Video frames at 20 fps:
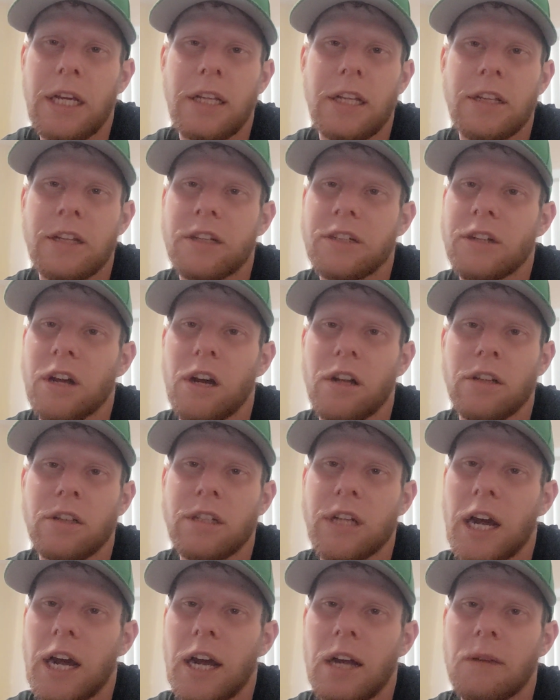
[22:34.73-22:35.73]
and then there's other
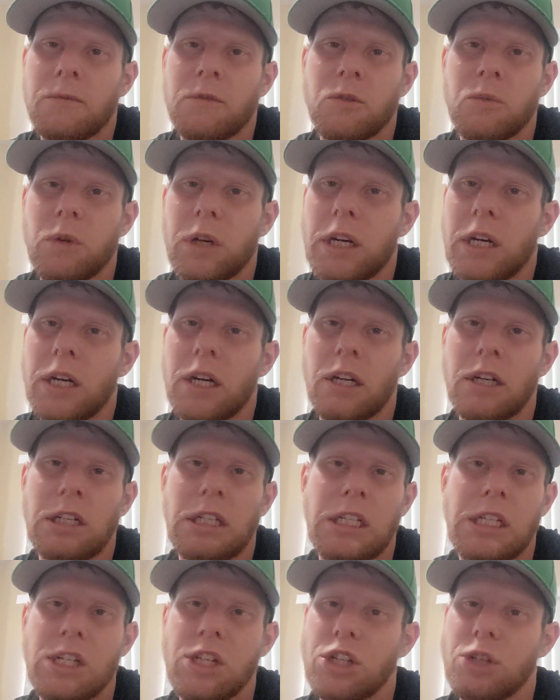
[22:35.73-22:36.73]
times where
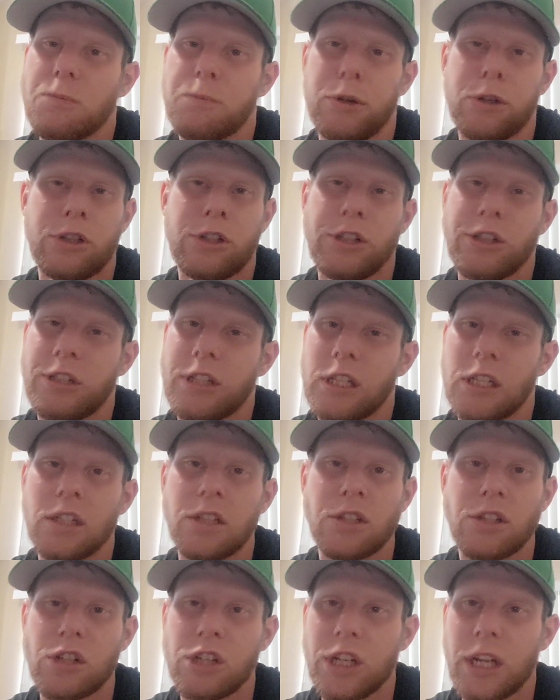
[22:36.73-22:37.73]
he just pushes
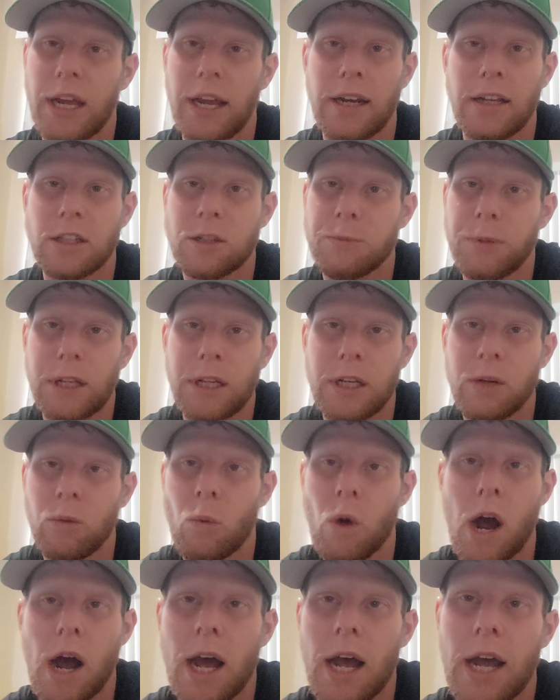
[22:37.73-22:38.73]
things, and you can't explain
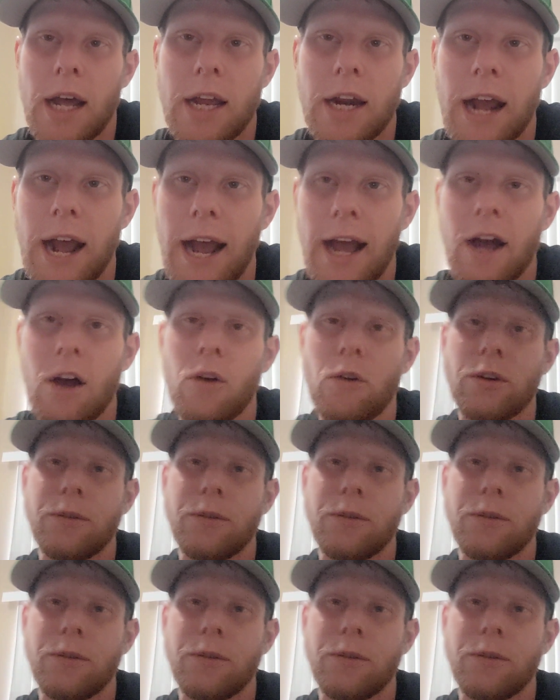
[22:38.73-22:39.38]
why and how.